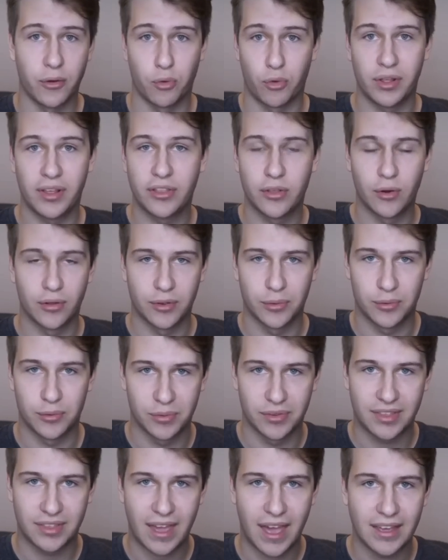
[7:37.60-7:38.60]
I really
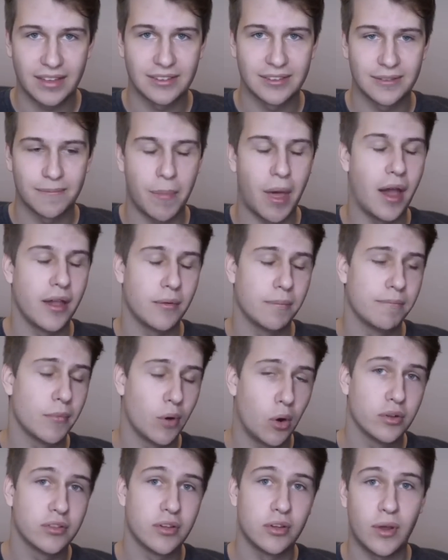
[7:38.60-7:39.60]
thought this was the case.
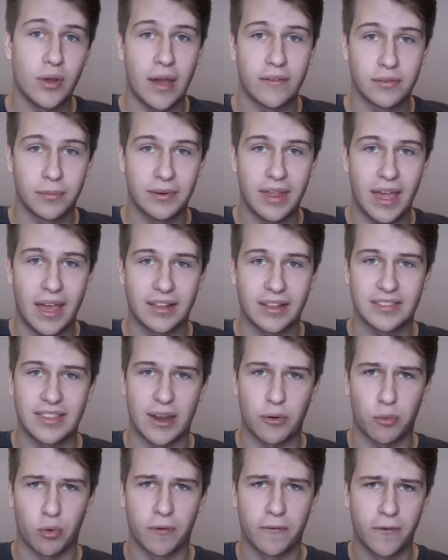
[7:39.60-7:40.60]
I also do have some
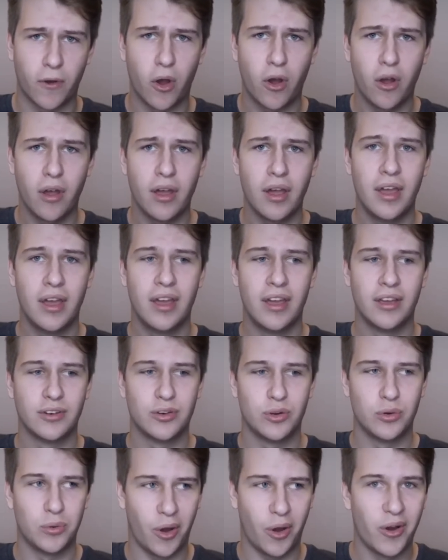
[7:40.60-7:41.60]
texts that refer
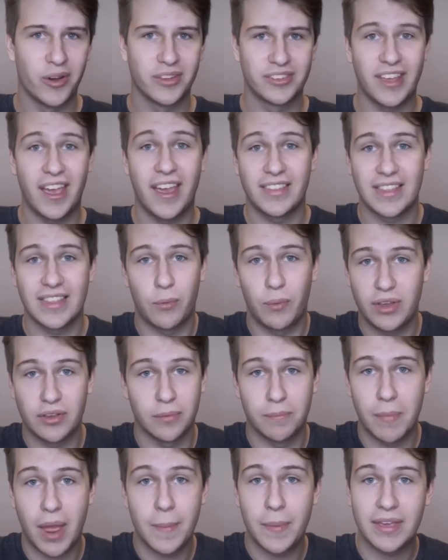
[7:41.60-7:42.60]
to her saying
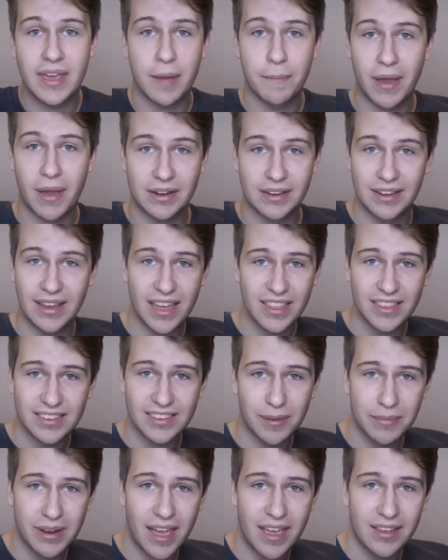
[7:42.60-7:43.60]
that we could maybe get back
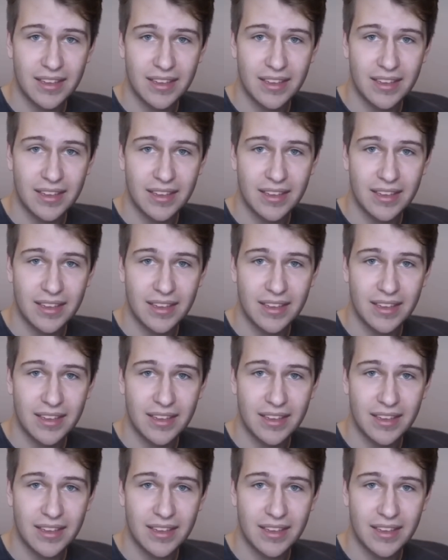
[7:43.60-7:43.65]
together